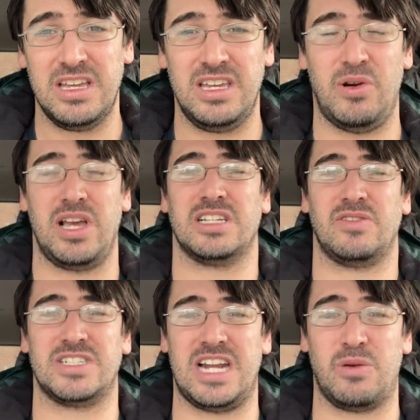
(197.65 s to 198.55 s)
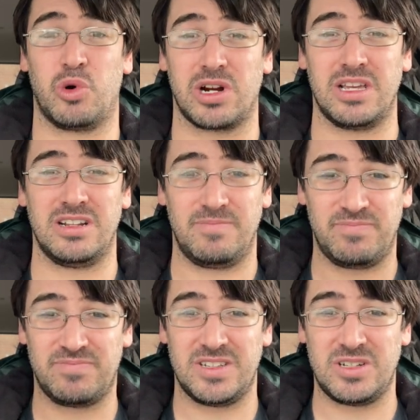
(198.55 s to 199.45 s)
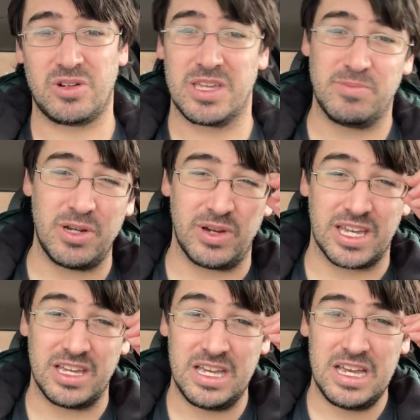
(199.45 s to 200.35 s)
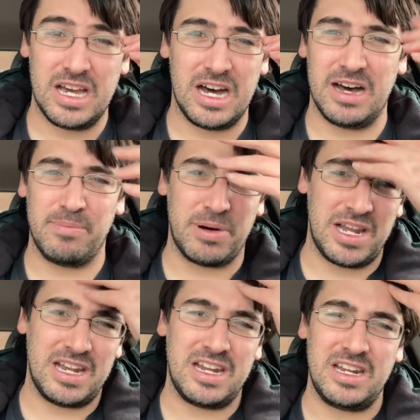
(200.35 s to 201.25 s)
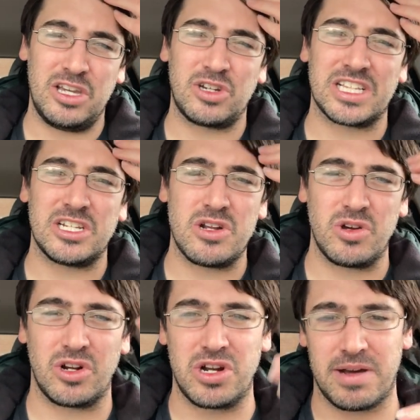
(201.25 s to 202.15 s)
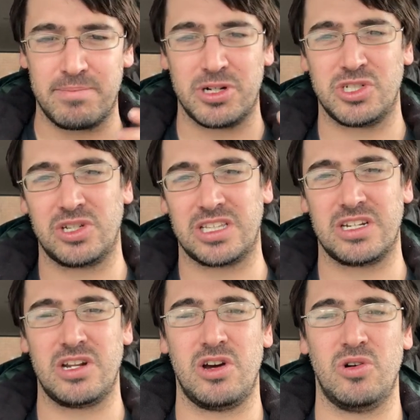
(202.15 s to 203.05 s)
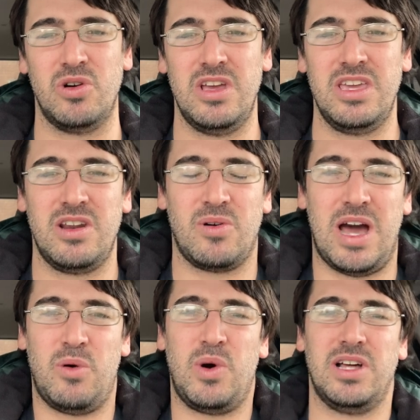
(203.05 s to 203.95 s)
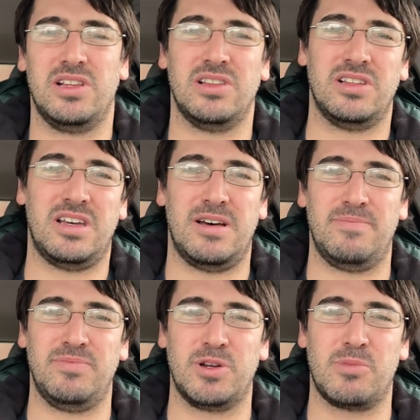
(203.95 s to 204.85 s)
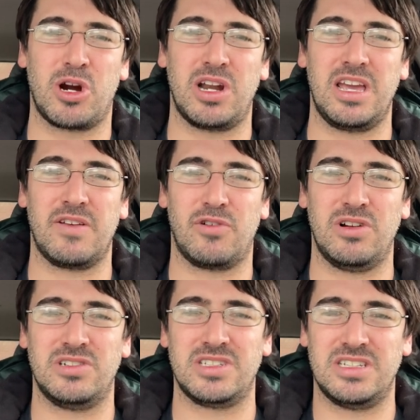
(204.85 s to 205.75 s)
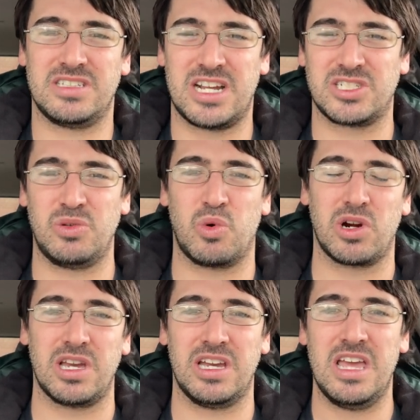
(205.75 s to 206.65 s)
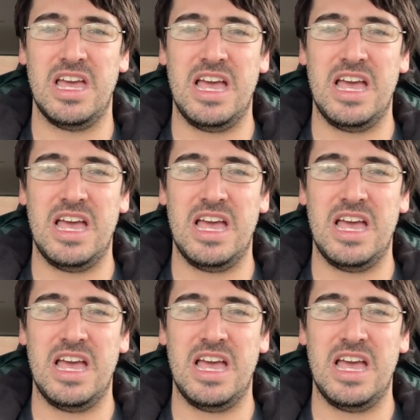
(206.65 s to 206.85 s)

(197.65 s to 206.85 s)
You're right. Because if it's not working, then don't keep doing it. But you'll get to know your numbers. You'll get to know, how well your marketing effort is actually working.